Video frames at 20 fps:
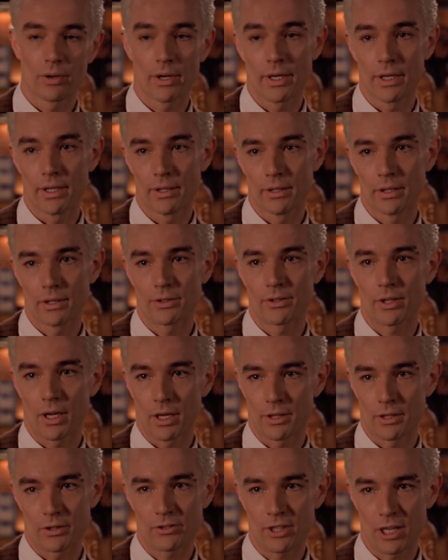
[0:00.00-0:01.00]
great. A
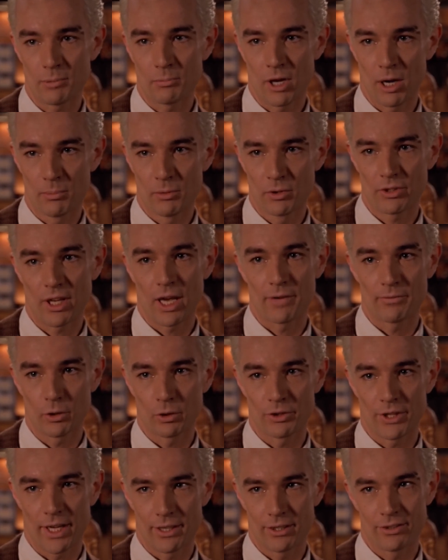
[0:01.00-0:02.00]
tardy stepmom who's half
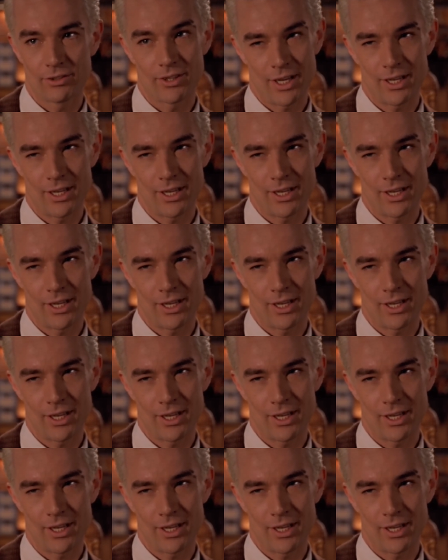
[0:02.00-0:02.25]
old daddy's